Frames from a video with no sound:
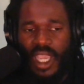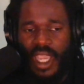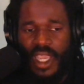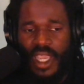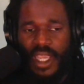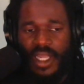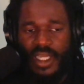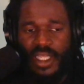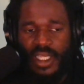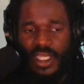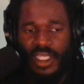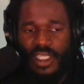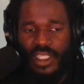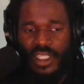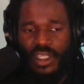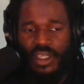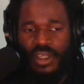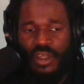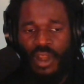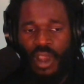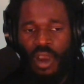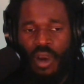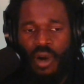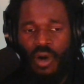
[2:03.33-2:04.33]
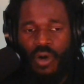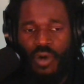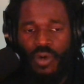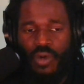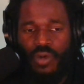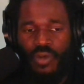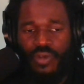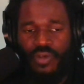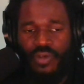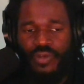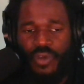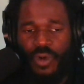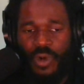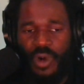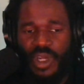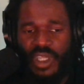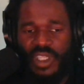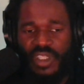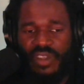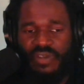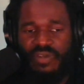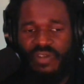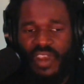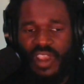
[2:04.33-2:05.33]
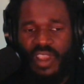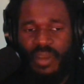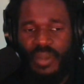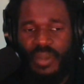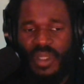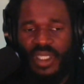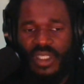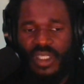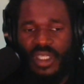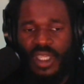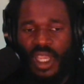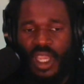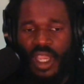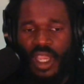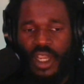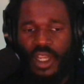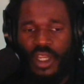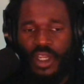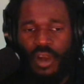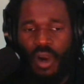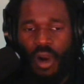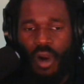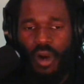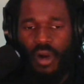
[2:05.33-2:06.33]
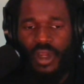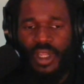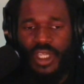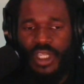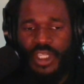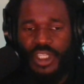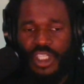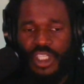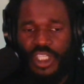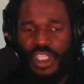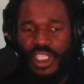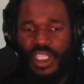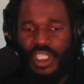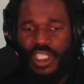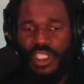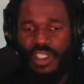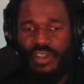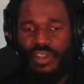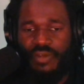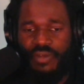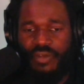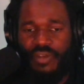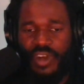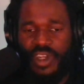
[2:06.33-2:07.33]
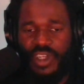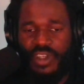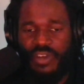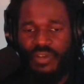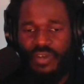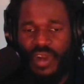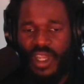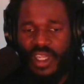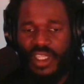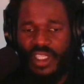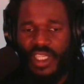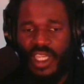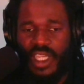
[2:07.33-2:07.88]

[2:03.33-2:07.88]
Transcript: and is known for its famous garlic cheese French fries?